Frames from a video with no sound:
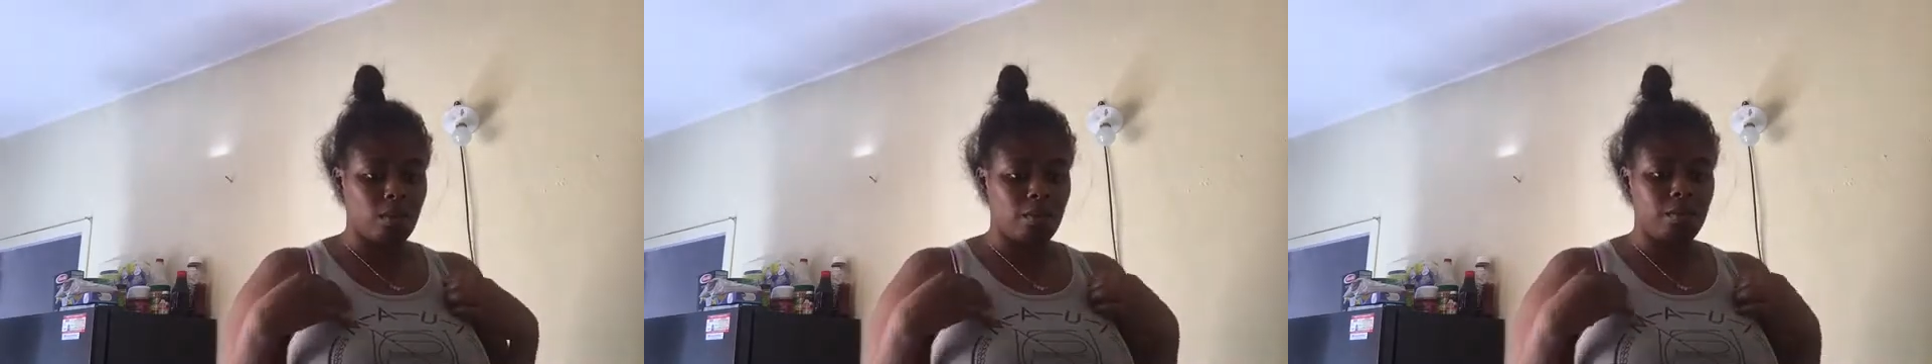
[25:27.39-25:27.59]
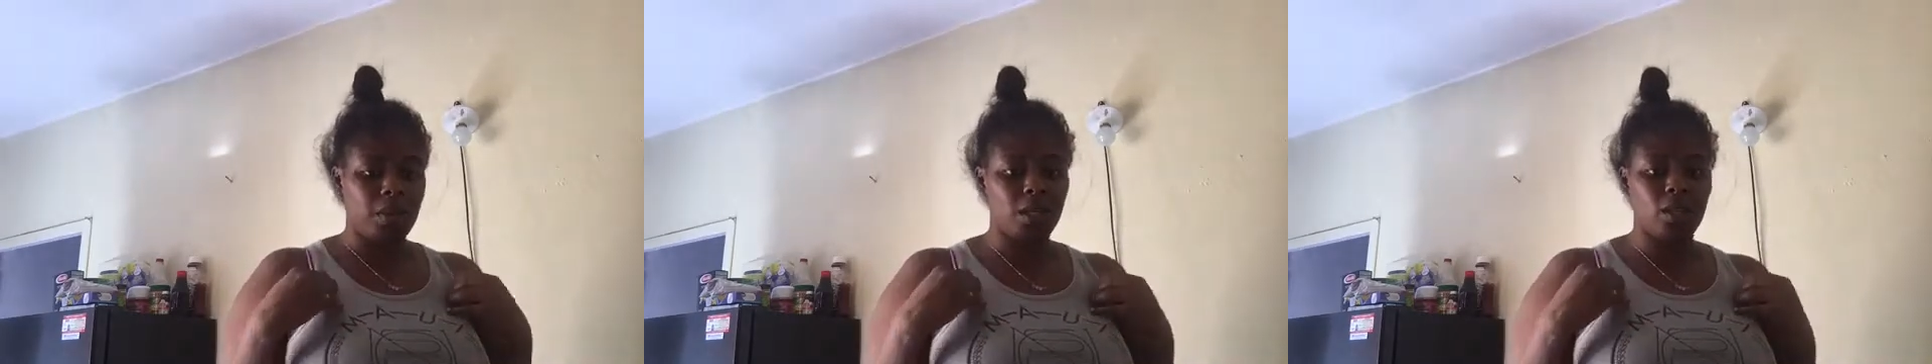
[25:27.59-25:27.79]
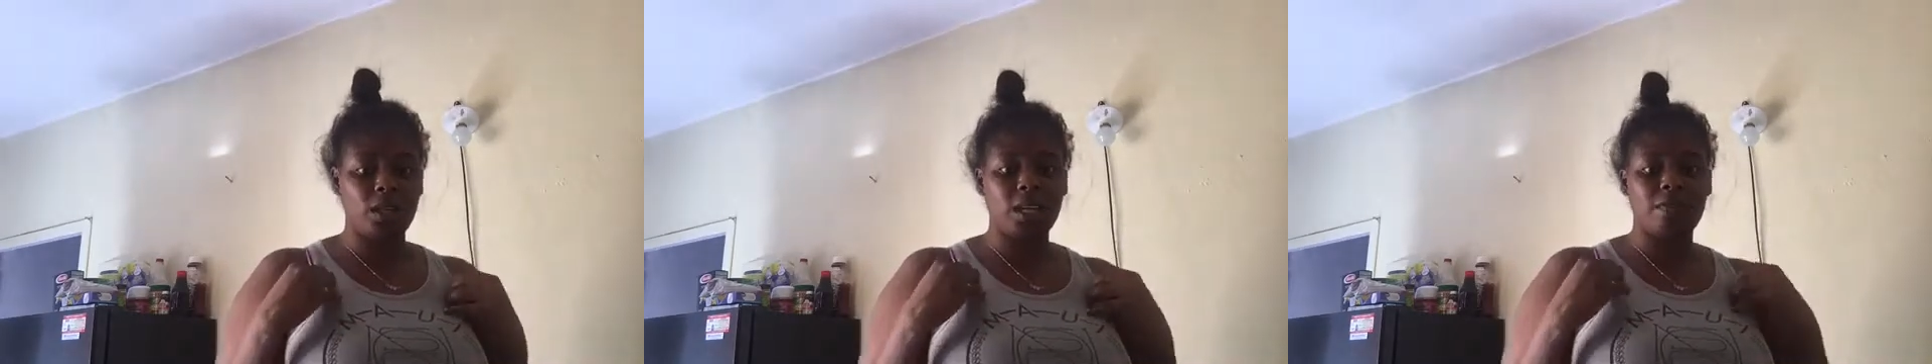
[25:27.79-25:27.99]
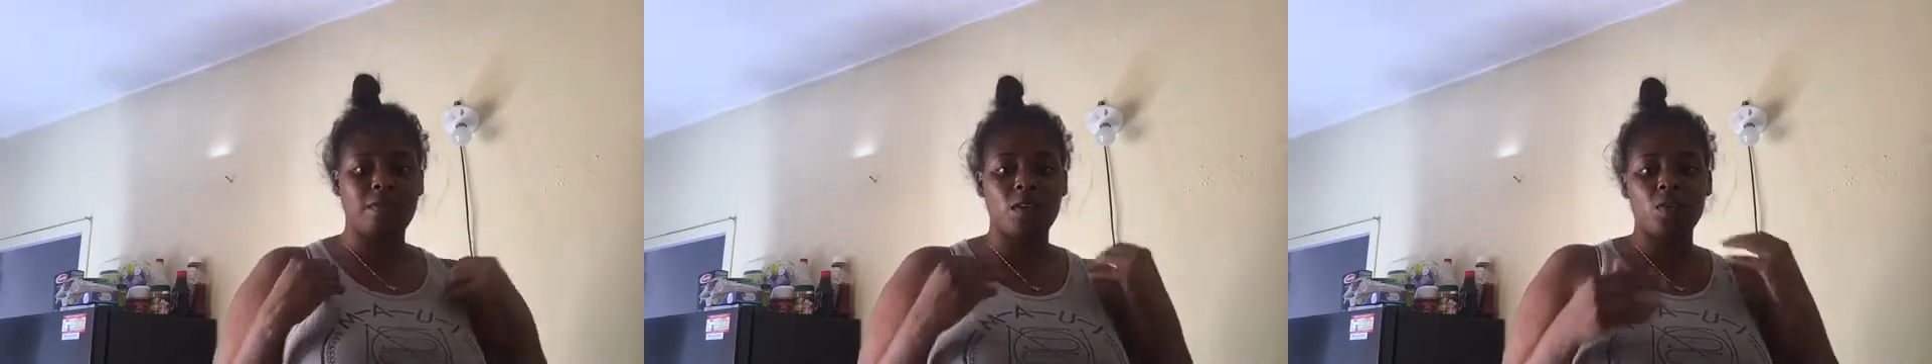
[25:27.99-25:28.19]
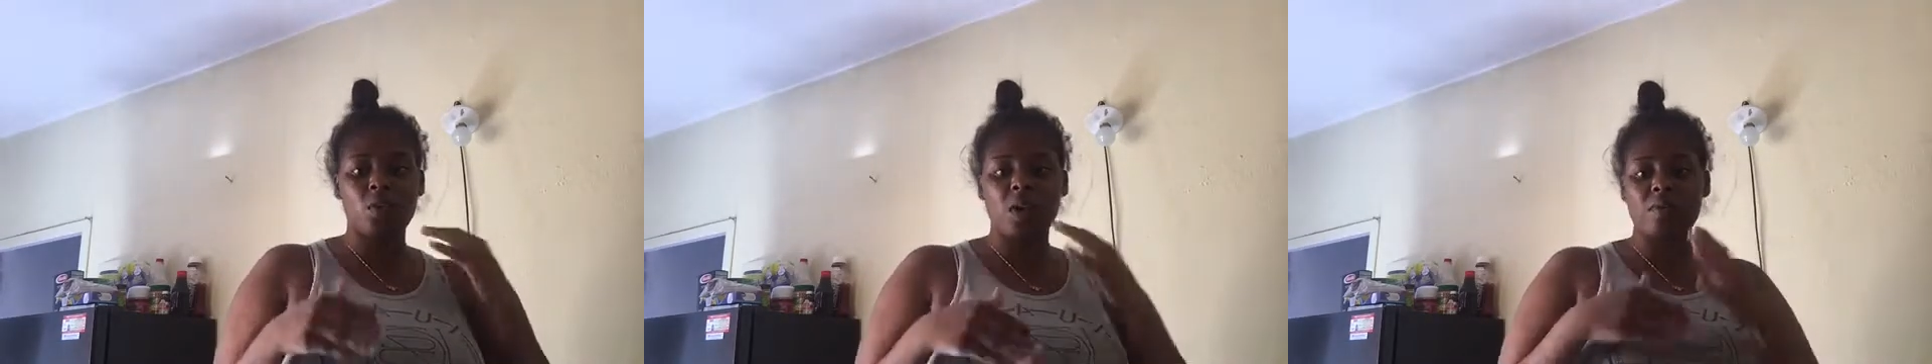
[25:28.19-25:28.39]
I not get to
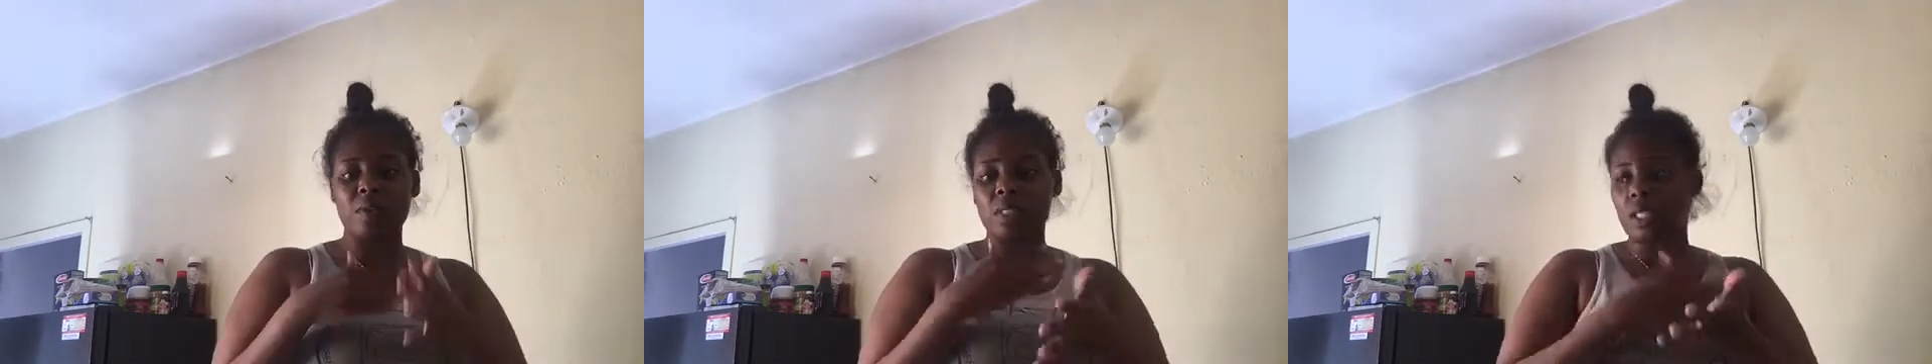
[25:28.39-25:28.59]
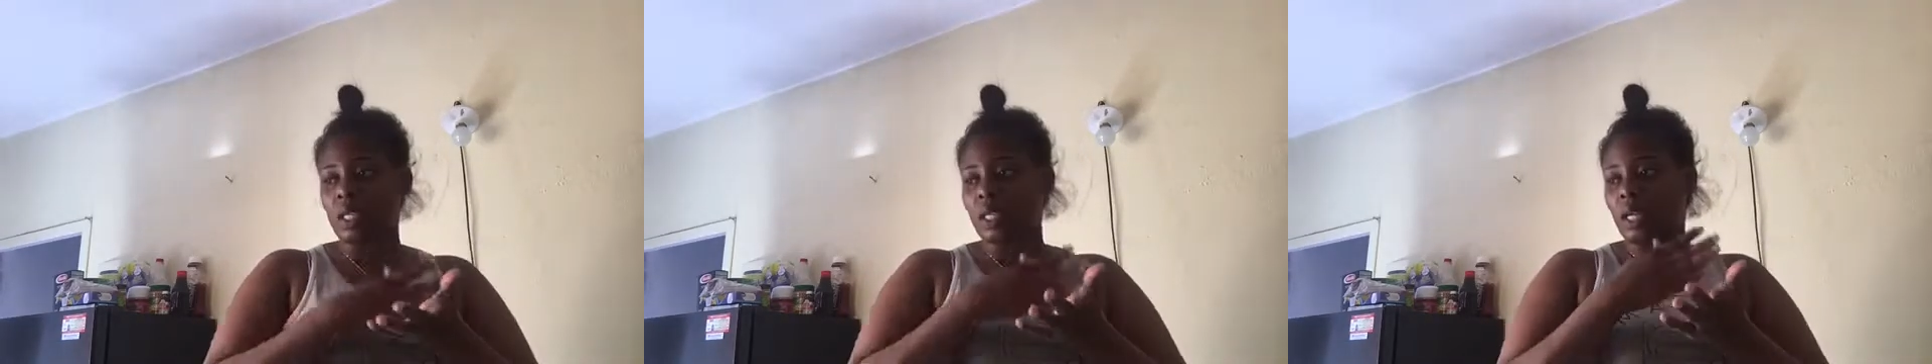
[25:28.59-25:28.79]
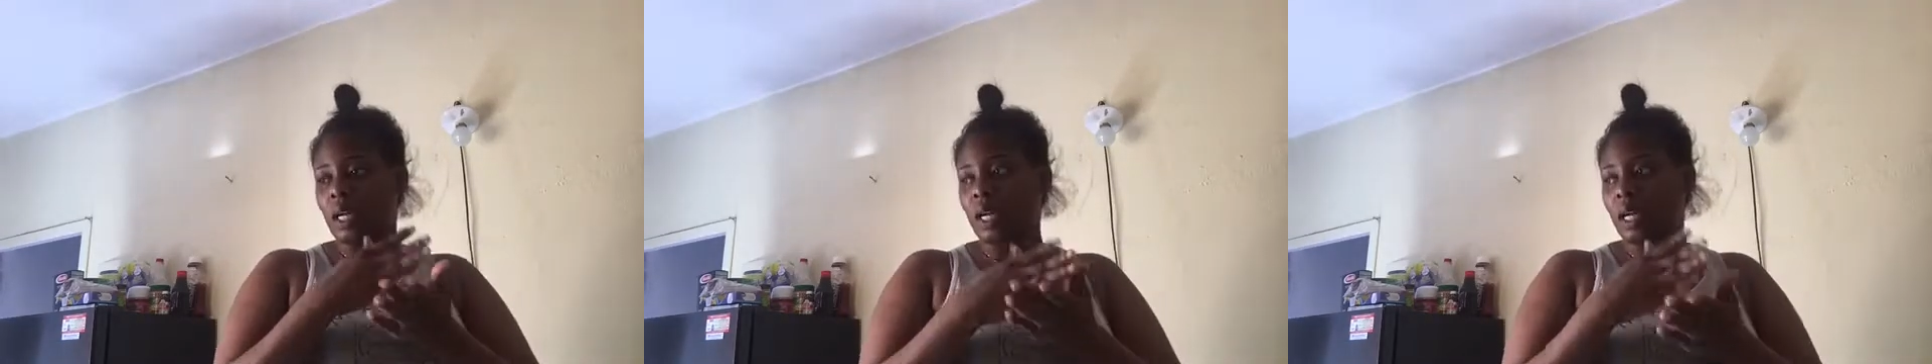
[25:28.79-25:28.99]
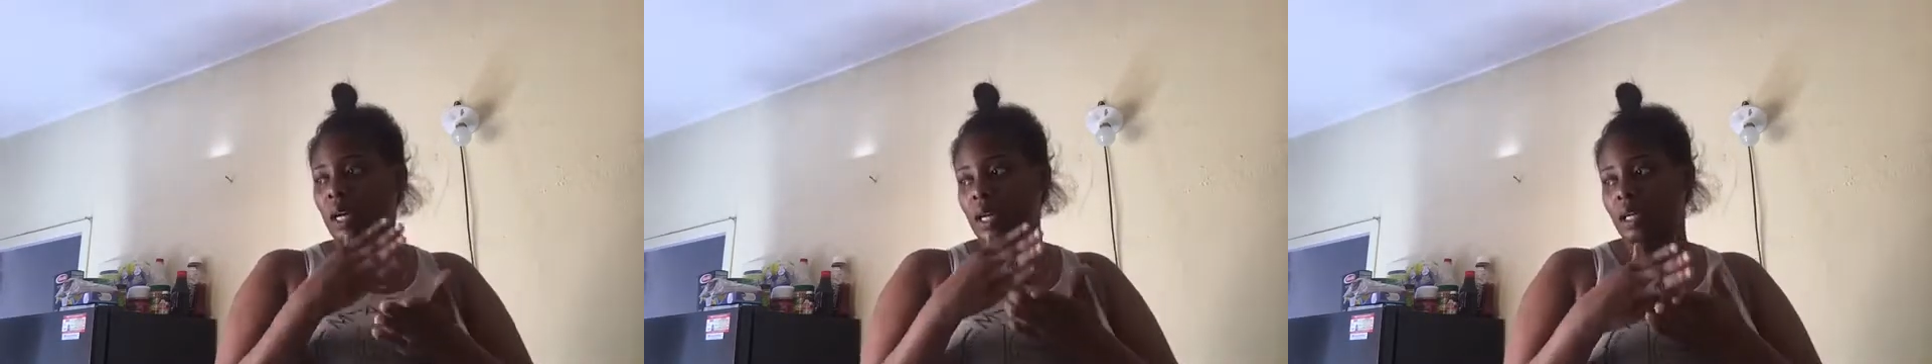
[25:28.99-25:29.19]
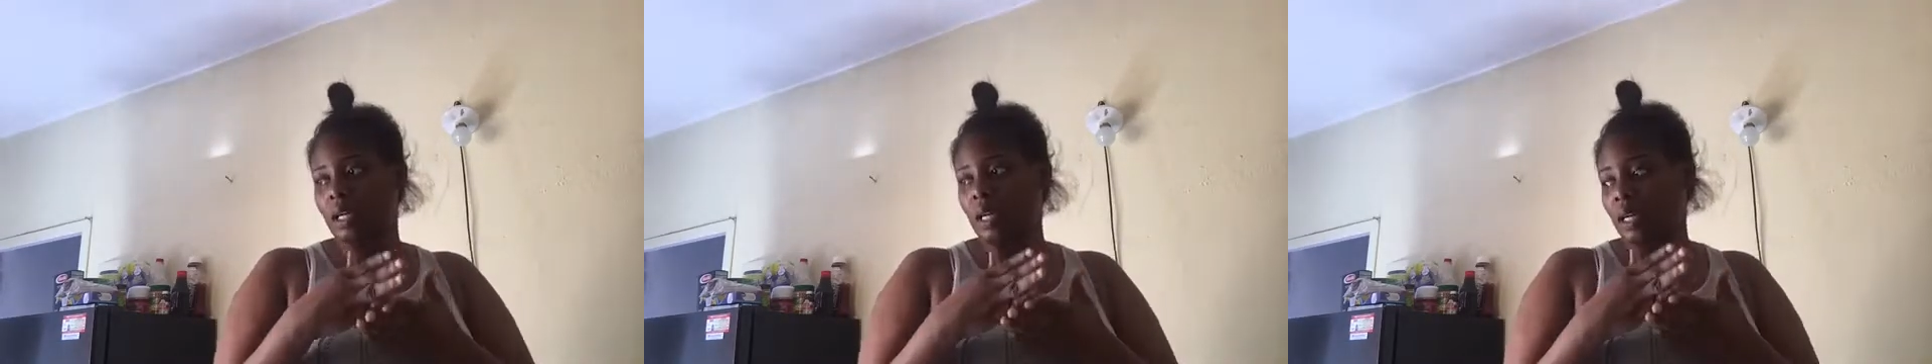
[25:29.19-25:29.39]
do everything in
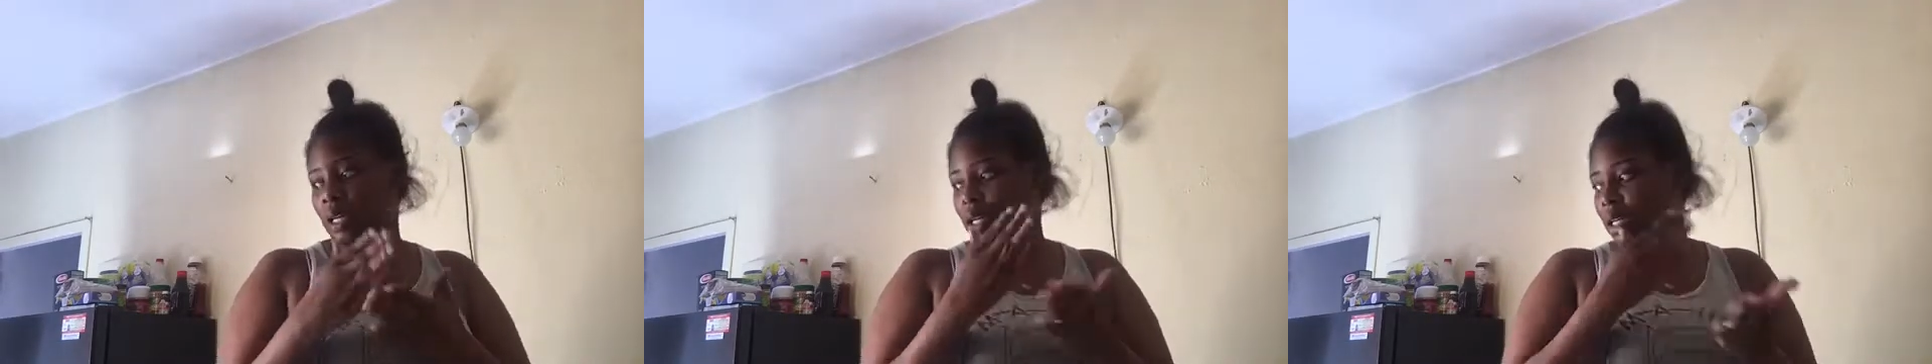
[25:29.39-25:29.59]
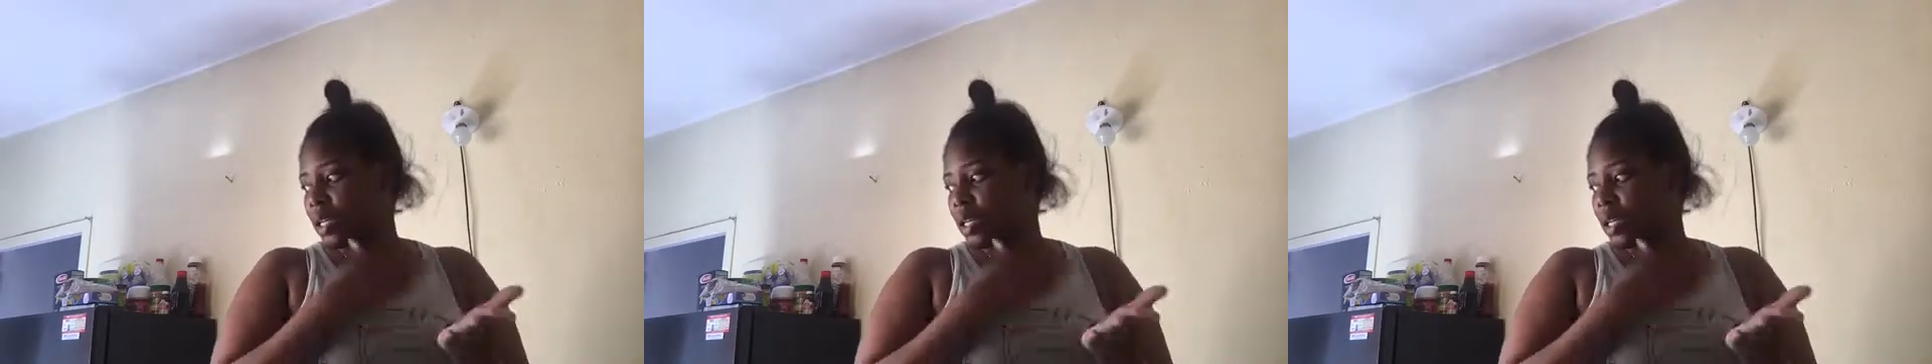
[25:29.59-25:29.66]
order.